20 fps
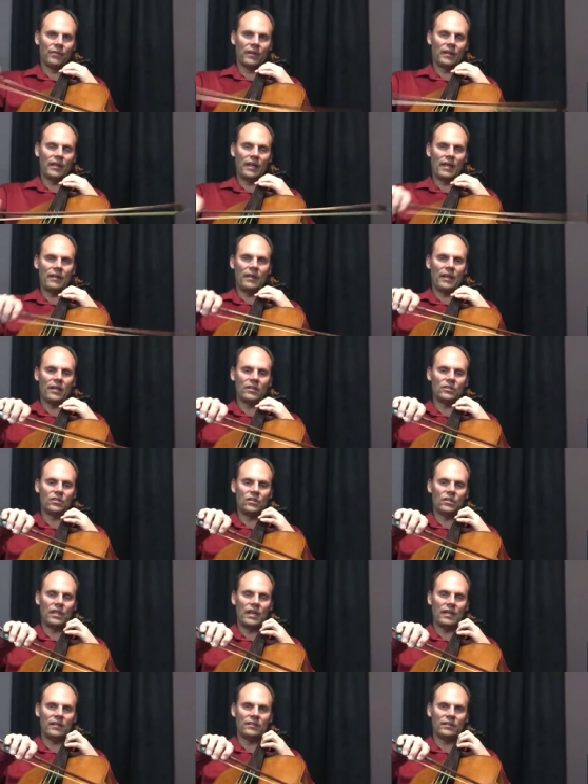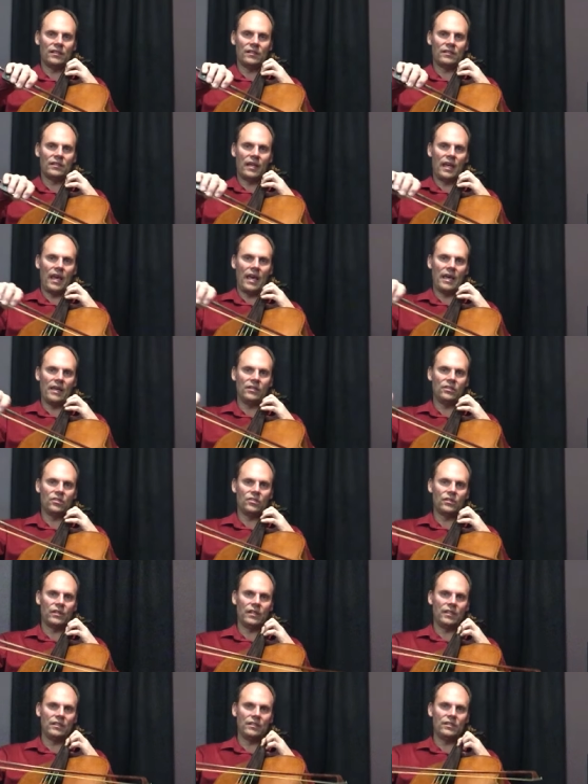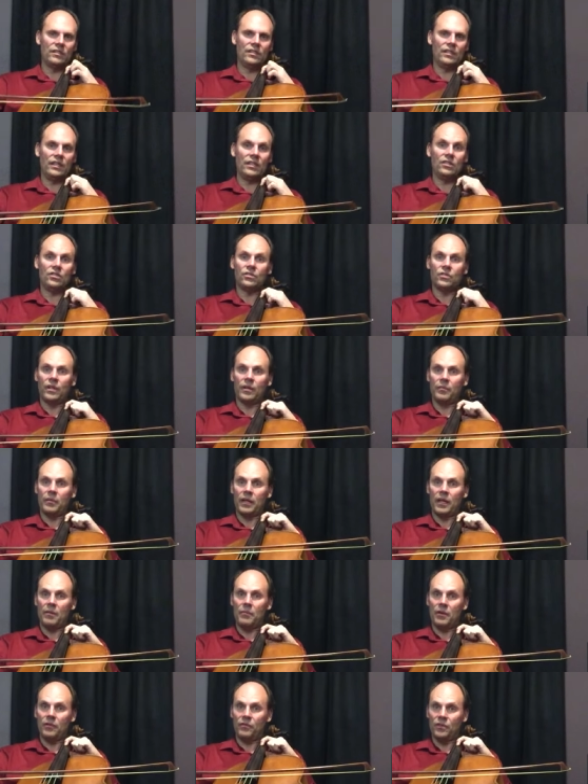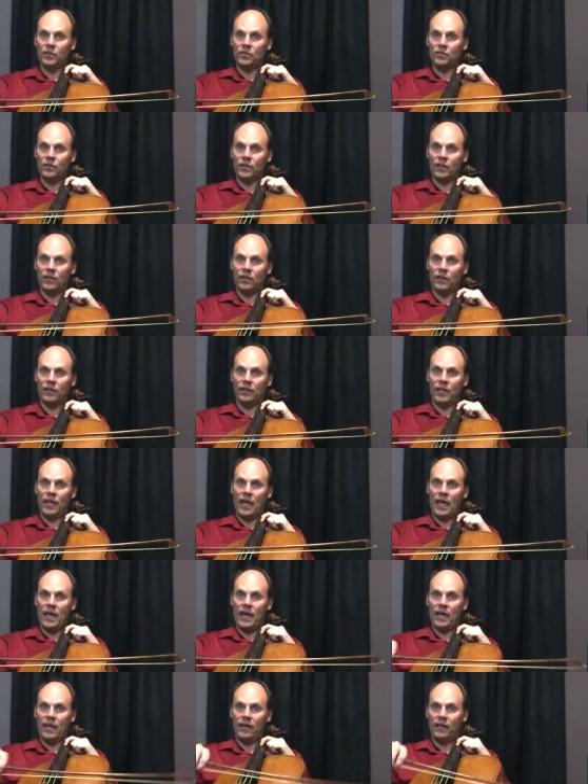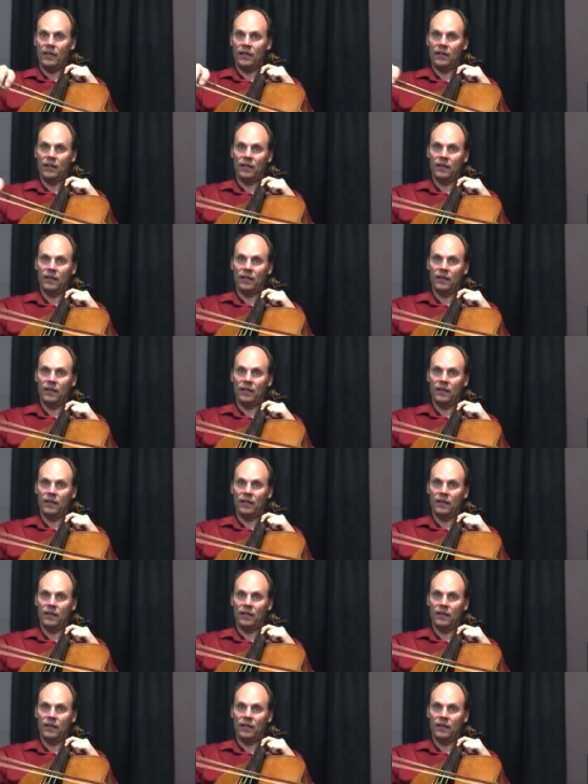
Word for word: Again, the exercise is A string, D string, but I got my first finger on the A.